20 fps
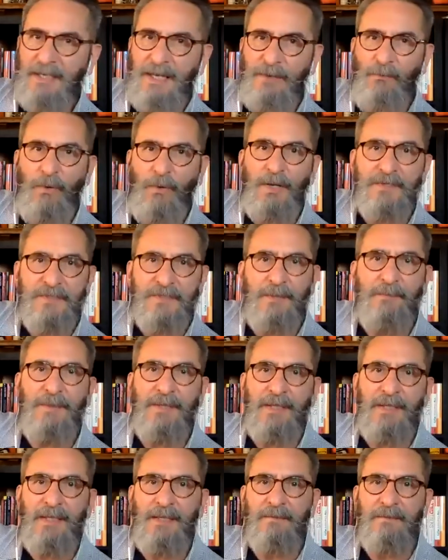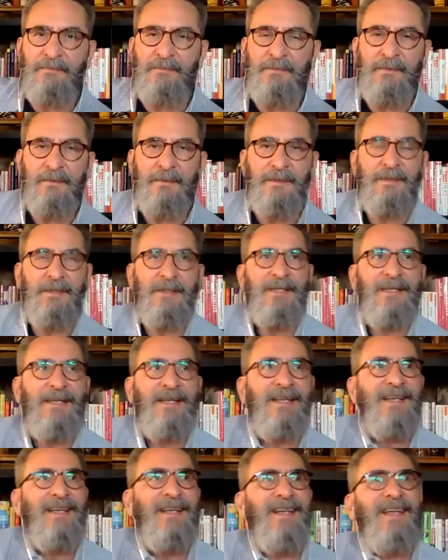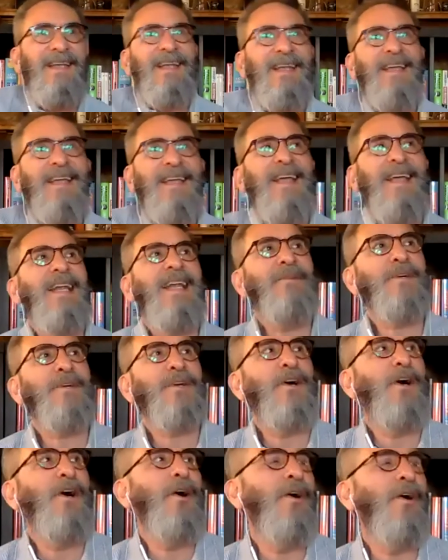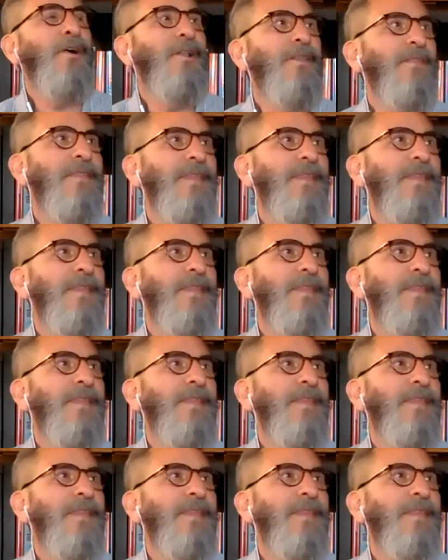"I want to believe." And I recall